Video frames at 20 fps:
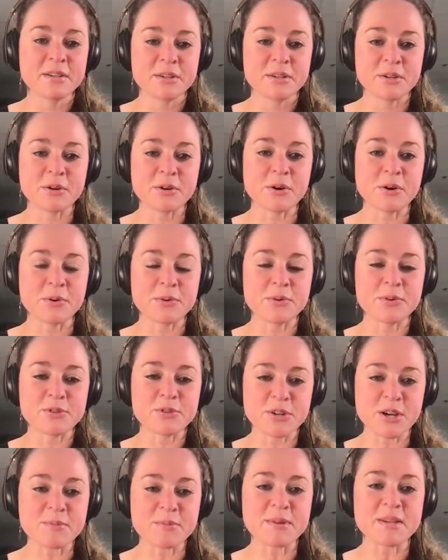your own
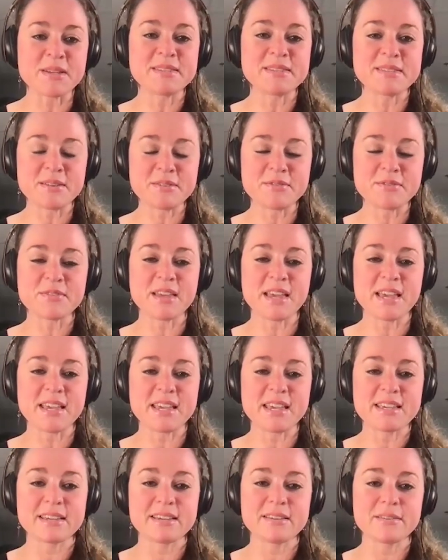traumas of
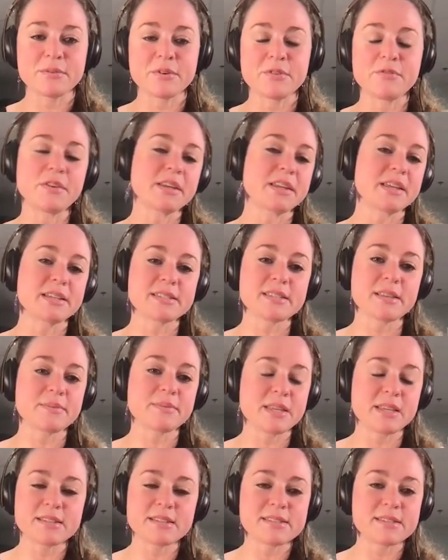like revealing
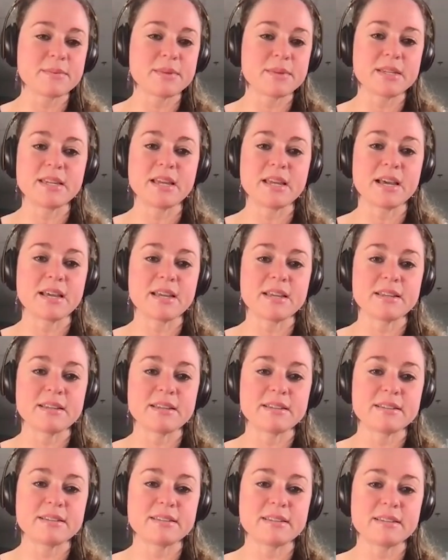something and somebody not
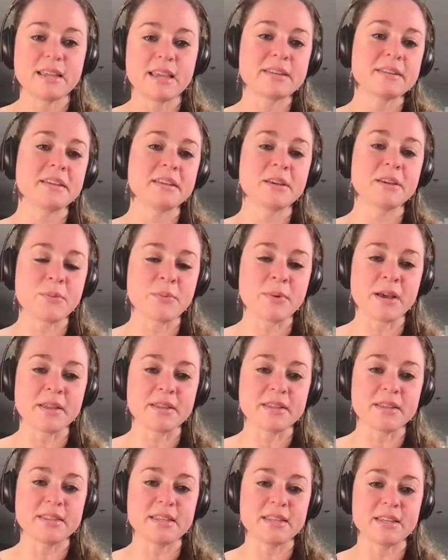handling it
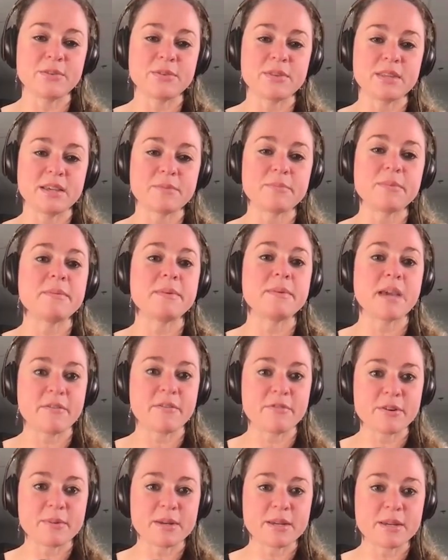well. And then you think maybe
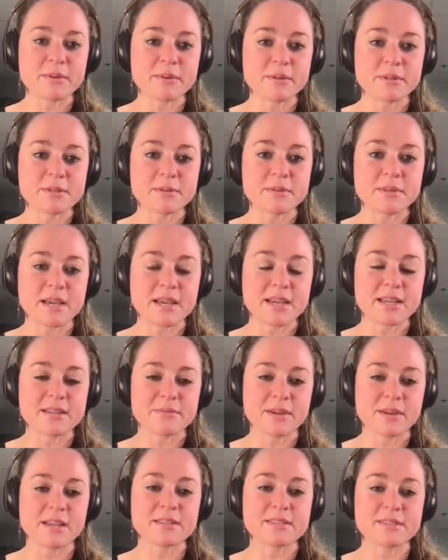everybody will do that,
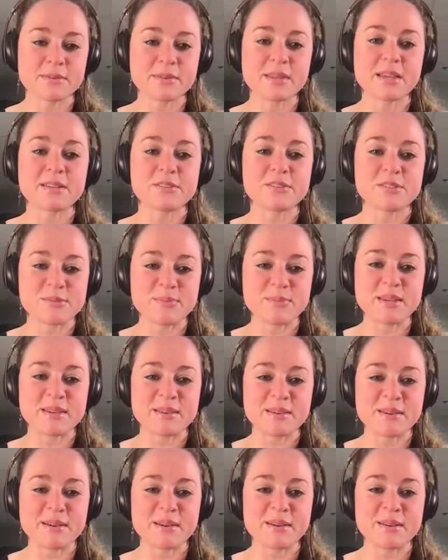right? So like just
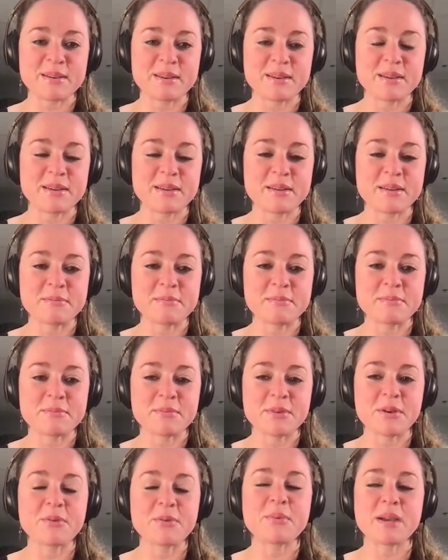being
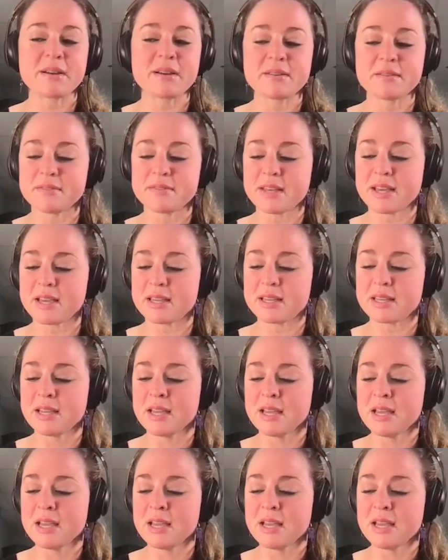aware of that.